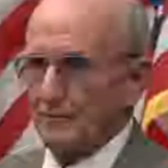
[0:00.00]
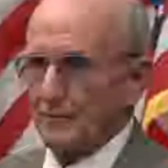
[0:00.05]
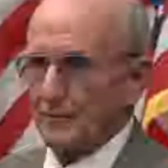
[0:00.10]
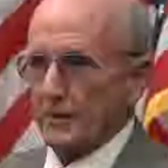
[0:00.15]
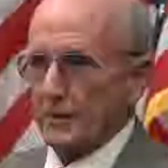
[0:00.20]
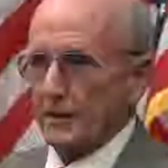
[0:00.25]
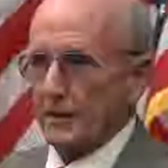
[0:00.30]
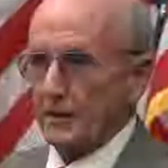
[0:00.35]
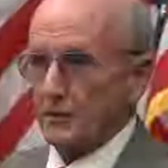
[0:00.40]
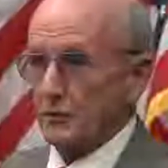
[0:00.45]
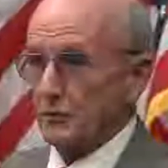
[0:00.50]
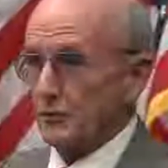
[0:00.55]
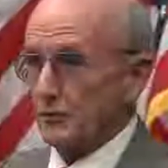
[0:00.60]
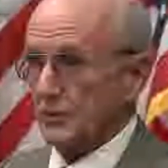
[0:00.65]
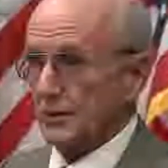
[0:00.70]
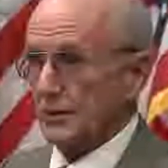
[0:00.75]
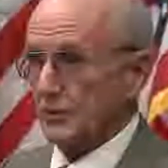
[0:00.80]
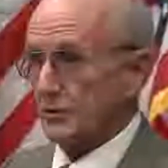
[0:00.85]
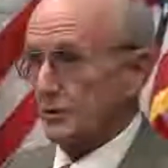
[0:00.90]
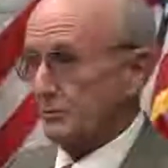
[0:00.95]
And you
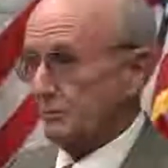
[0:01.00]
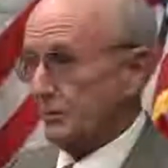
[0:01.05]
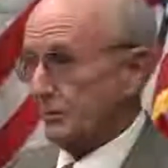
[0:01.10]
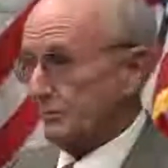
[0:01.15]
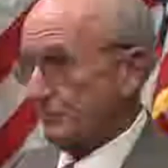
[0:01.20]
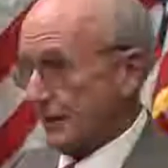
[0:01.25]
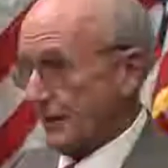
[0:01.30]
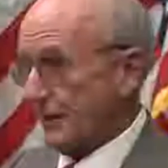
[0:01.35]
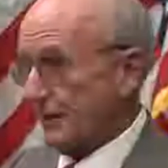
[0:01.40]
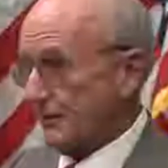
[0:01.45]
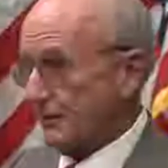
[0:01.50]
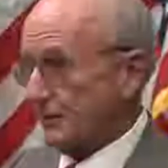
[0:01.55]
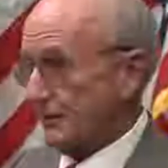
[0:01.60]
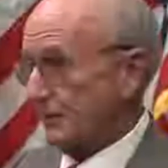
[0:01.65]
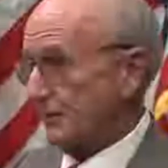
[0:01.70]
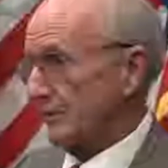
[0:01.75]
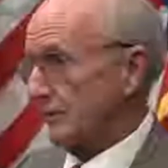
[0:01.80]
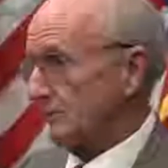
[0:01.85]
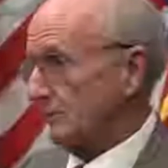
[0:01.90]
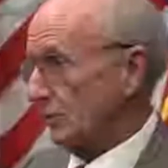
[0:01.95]
think you're prepared
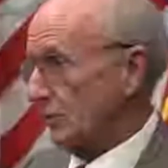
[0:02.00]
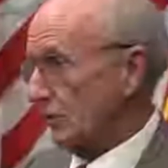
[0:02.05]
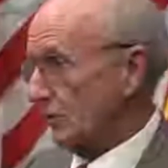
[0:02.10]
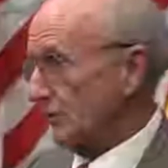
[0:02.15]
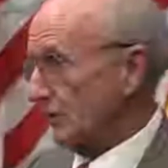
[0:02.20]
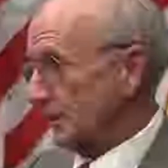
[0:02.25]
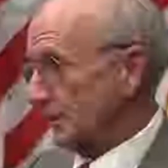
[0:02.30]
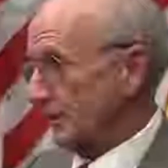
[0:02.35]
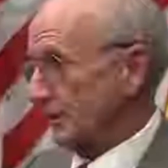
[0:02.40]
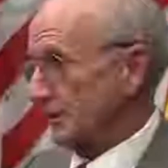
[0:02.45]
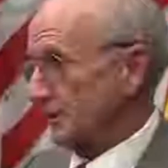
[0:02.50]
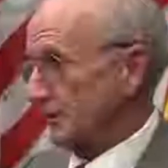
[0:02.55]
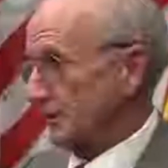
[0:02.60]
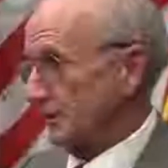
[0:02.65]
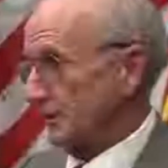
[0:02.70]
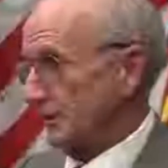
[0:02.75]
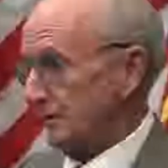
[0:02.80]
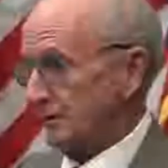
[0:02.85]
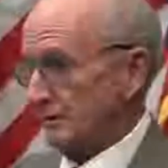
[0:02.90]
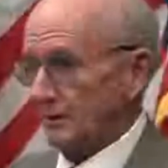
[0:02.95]
here in Mormon
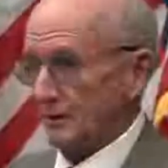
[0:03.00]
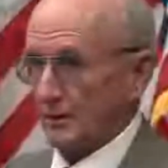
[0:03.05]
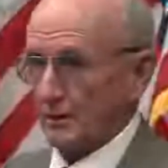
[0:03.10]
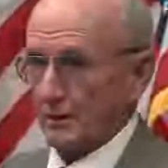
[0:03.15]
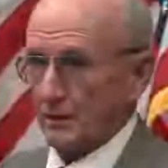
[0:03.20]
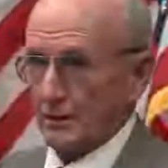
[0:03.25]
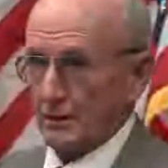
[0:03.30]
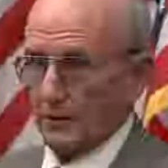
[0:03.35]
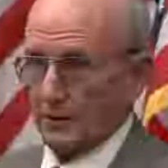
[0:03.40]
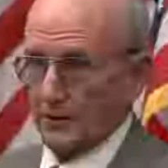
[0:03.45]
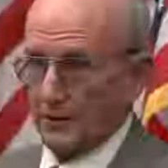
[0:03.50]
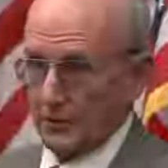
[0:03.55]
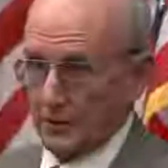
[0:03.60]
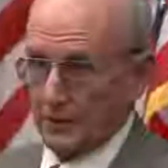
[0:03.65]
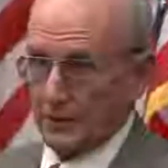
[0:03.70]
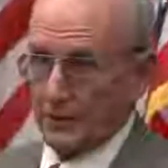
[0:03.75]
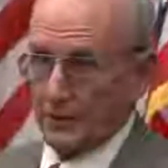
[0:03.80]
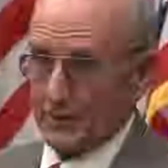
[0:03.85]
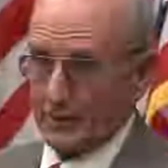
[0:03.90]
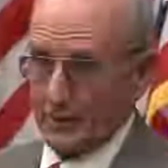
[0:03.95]
country,
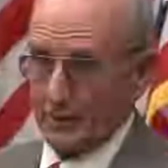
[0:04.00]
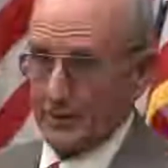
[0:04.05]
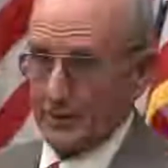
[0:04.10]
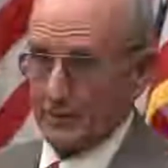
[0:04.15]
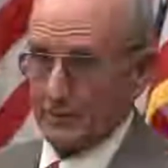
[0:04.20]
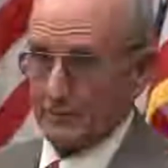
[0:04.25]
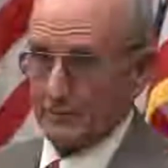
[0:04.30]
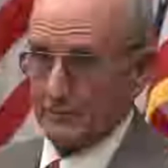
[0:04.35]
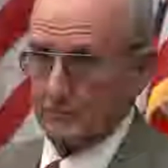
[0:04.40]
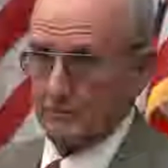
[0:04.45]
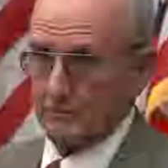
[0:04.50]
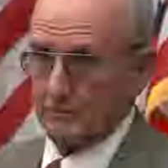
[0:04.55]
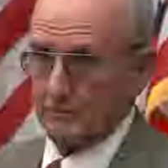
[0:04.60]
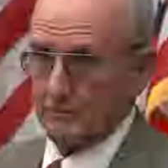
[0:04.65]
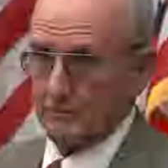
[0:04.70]
think again.